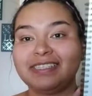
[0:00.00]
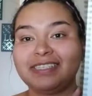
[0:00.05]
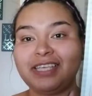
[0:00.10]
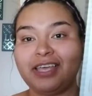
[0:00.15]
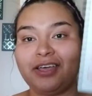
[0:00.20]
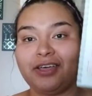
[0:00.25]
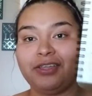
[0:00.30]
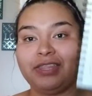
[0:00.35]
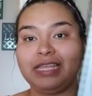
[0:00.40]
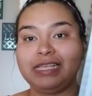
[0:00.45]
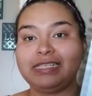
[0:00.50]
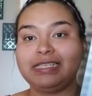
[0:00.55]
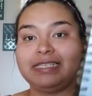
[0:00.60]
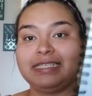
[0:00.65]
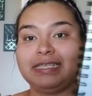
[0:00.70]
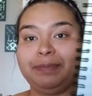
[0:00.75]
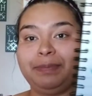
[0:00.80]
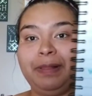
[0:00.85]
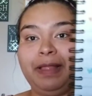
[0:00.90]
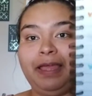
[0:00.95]
So this
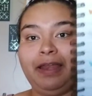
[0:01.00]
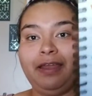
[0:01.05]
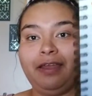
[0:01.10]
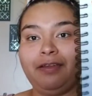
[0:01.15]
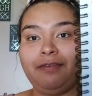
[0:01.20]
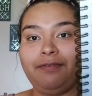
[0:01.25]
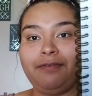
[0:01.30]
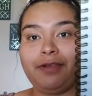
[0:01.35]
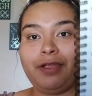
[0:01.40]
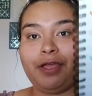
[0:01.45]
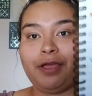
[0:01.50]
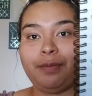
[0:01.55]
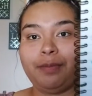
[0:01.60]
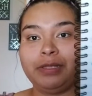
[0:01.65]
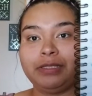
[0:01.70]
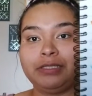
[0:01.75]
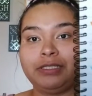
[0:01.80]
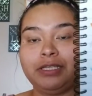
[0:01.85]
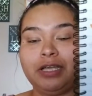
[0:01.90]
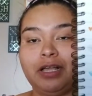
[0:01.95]
is a planner
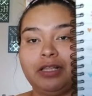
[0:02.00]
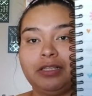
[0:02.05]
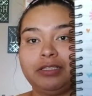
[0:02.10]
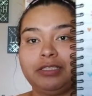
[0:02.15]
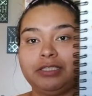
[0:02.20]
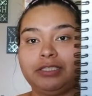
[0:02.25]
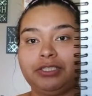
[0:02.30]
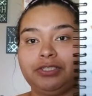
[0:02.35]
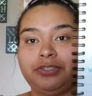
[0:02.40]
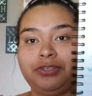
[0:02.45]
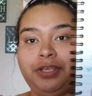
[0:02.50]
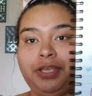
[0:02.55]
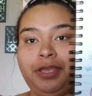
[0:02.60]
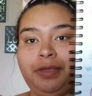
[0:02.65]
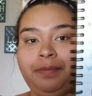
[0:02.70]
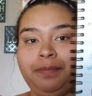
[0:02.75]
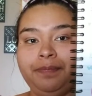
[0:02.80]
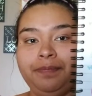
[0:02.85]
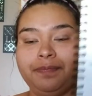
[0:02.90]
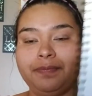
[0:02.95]
from Dollar
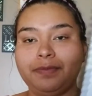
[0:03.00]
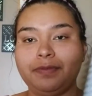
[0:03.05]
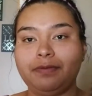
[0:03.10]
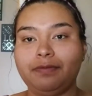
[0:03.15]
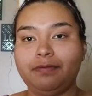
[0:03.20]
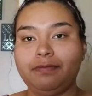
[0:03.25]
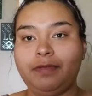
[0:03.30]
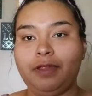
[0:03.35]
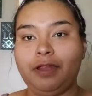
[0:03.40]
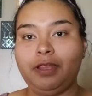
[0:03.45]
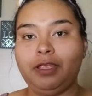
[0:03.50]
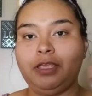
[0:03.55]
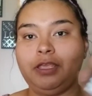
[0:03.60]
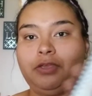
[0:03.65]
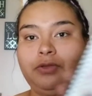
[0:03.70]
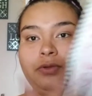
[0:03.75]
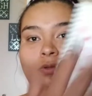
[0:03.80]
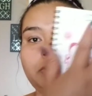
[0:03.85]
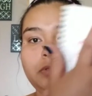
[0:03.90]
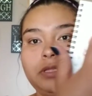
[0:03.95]
Tree, very
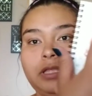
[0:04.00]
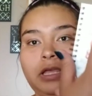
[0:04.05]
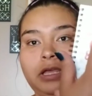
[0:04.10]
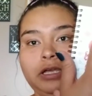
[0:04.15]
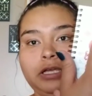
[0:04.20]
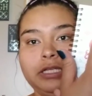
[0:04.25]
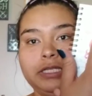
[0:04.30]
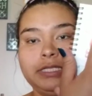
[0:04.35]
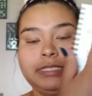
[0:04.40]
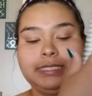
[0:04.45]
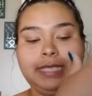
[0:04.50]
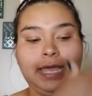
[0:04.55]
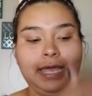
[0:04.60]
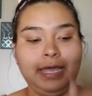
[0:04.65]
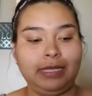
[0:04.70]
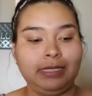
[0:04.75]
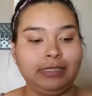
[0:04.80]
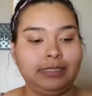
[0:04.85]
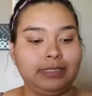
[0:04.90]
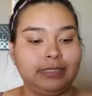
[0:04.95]
cute, a good
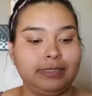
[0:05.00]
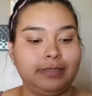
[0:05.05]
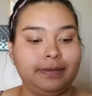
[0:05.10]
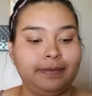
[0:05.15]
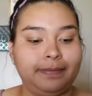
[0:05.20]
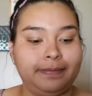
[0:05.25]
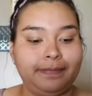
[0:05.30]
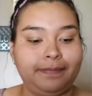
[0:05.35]
size.